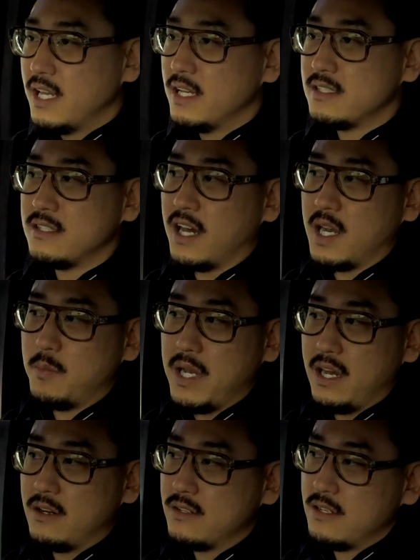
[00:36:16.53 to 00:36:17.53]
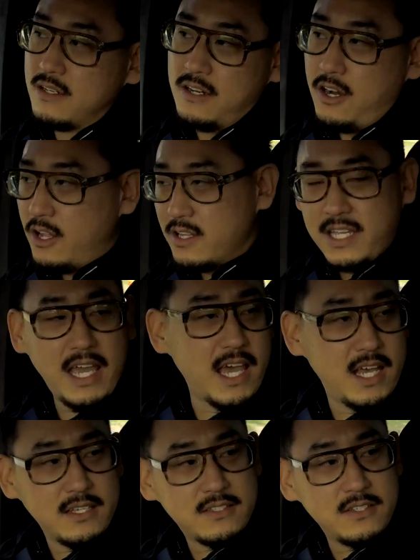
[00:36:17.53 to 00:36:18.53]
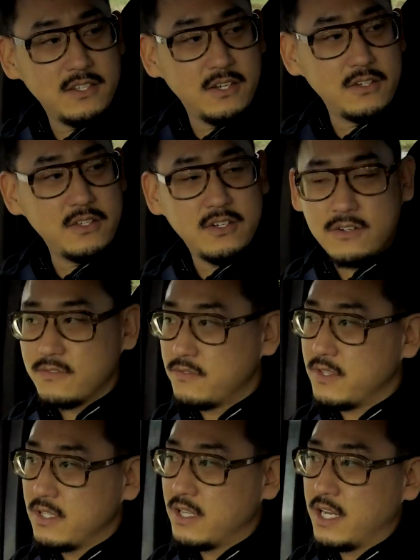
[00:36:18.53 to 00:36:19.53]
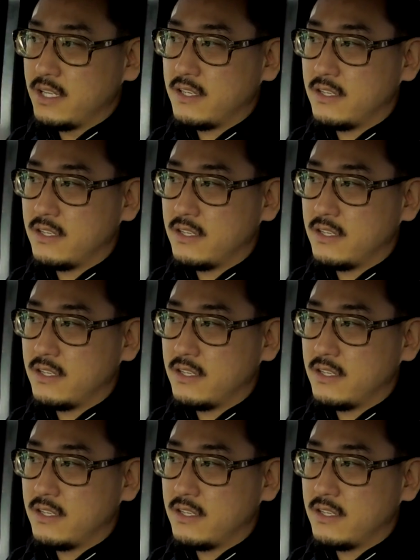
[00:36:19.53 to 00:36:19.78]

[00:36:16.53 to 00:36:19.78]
It's not about hauling ass. You know, you don't feel like